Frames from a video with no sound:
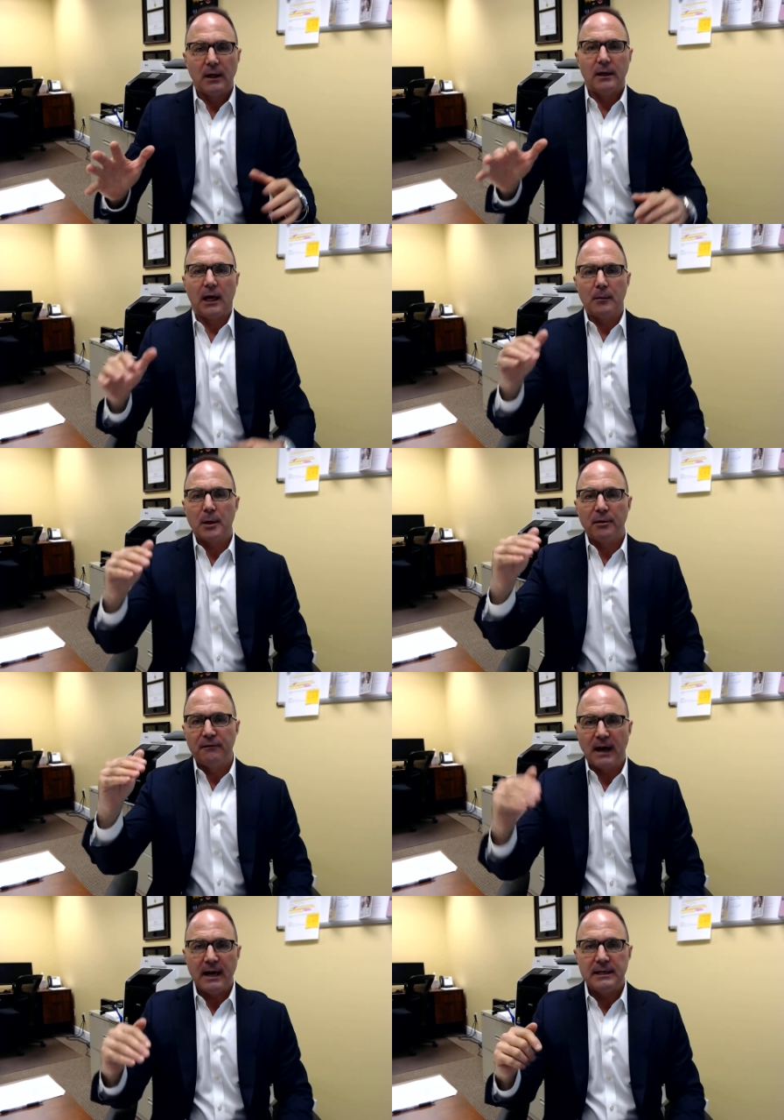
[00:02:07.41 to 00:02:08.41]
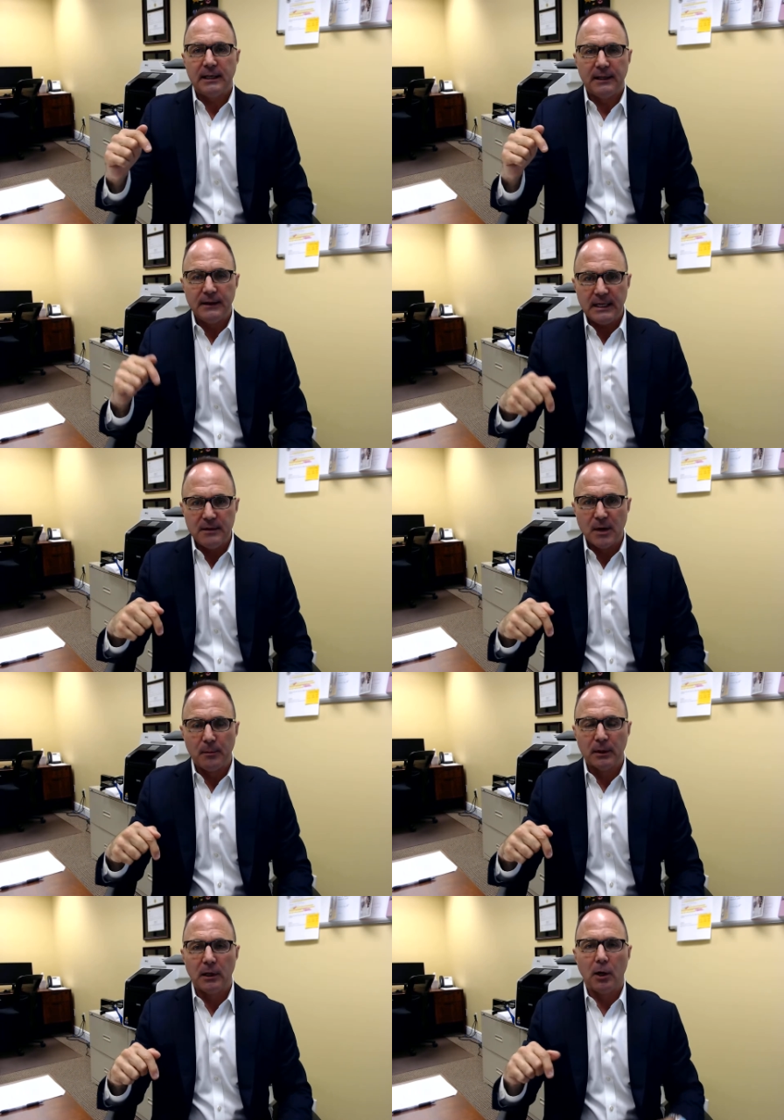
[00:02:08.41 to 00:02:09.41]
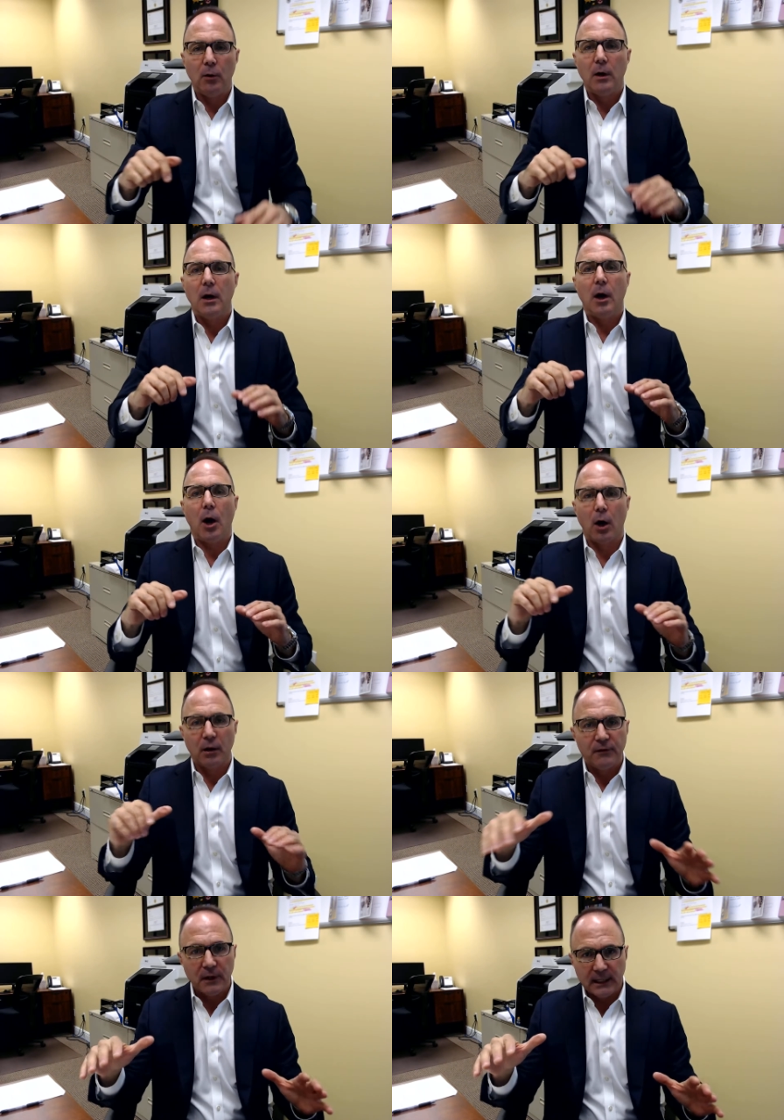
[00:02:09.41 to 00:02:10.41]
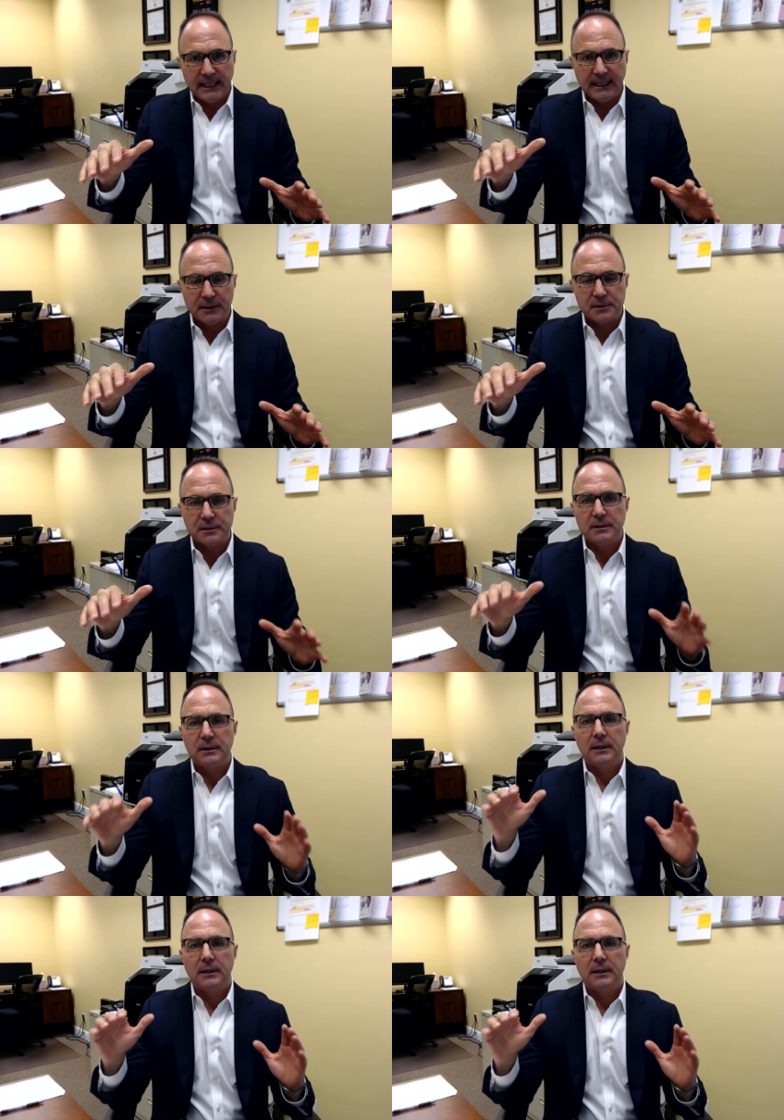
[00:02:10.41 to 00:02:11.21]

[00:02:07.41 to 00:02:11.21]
Now I'm going to provide in the email below all of the links